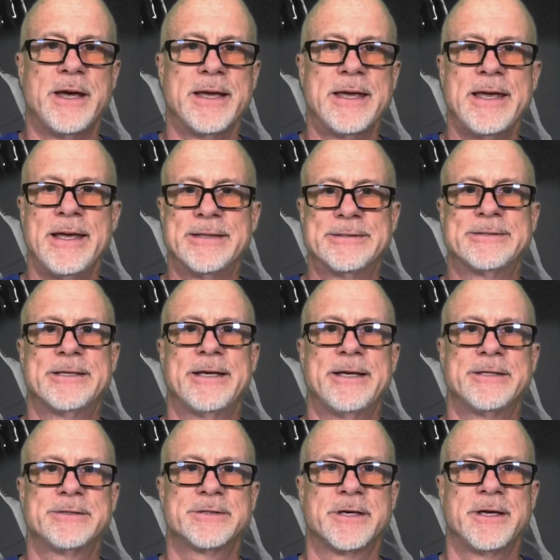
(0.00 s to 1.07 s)
I can't say
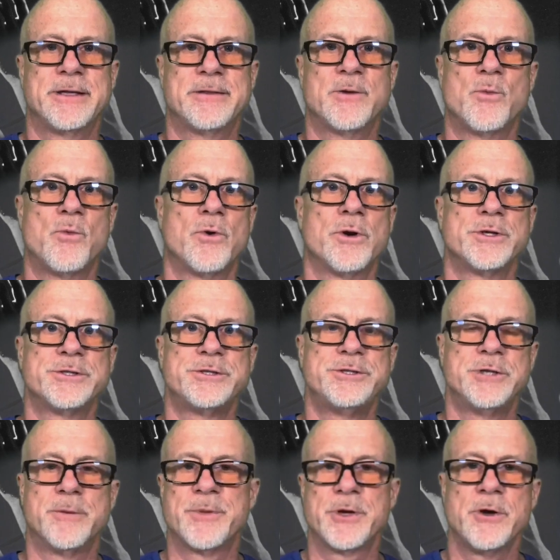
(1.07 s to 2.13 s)
it's like the words
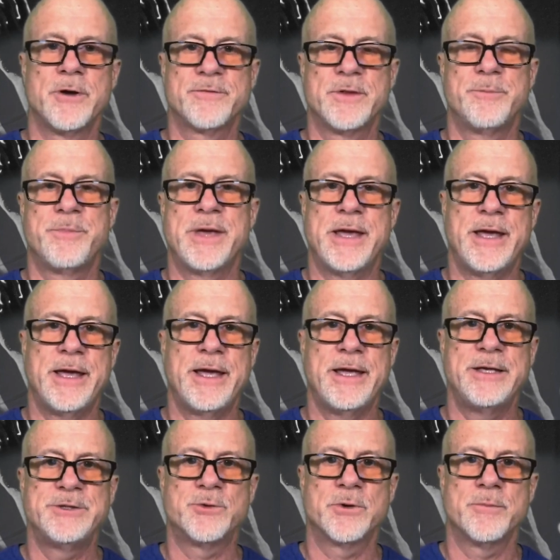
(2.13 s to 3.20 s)
jumping off the
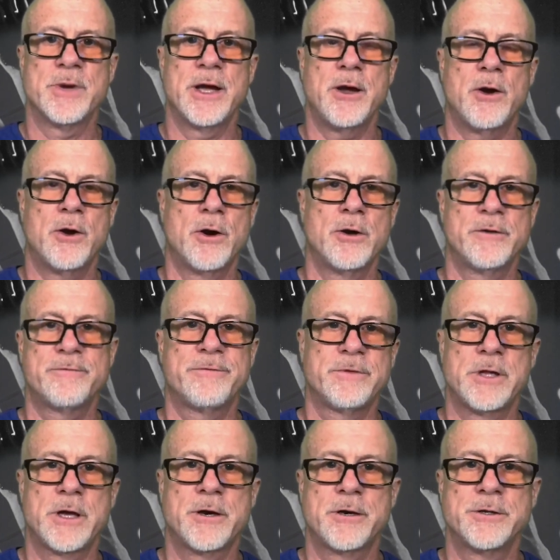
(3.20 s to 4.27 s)
page or my heart
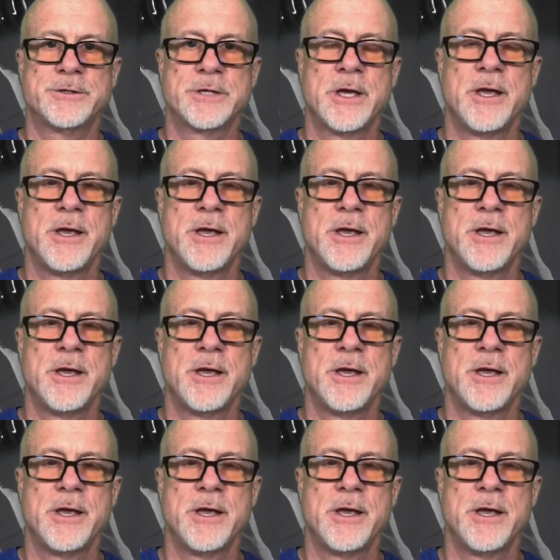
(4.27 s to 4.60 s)
flutters,